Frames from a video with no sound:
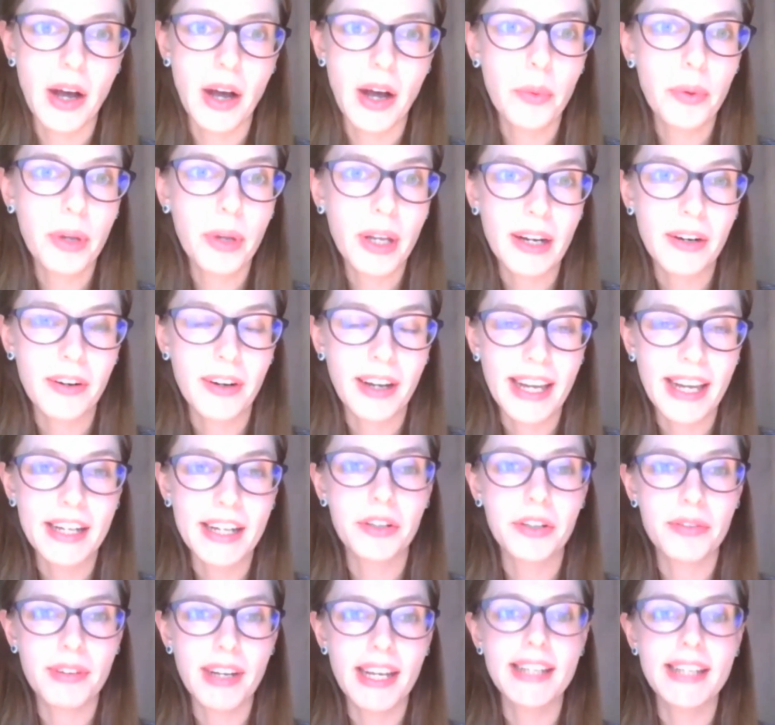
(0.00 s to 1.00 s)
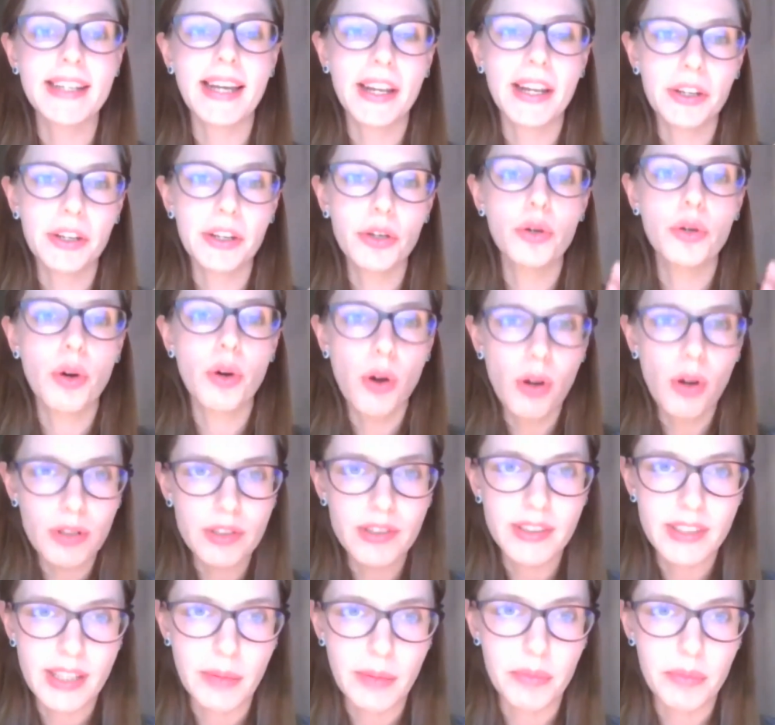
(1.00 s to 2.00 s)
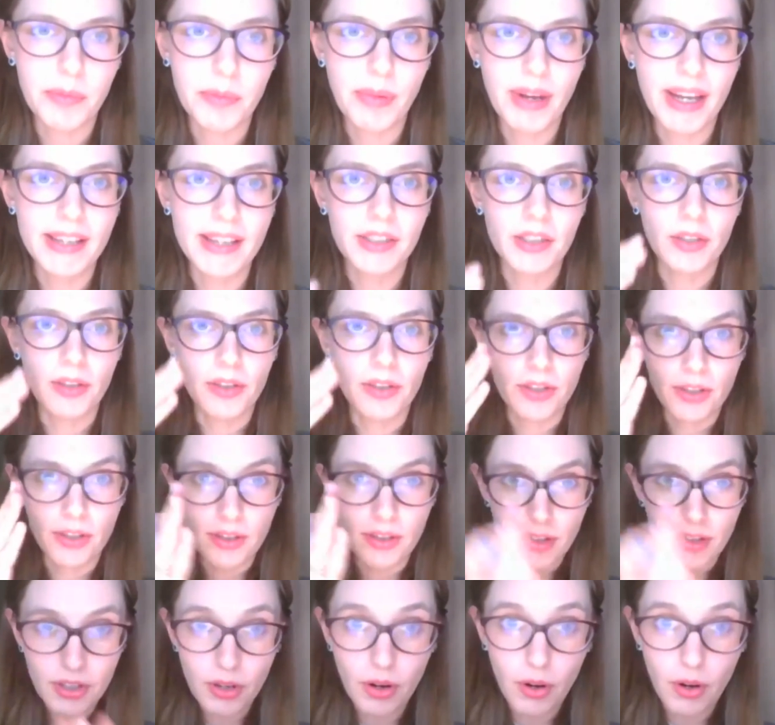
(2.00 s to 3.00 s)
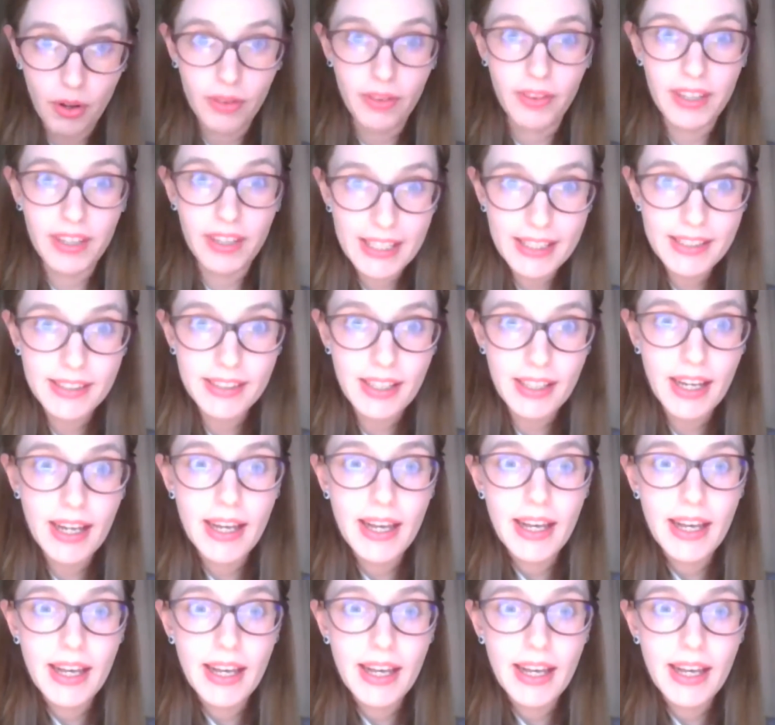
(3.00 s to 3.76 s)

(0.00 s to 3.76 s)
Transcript: how we can create a new concept based on this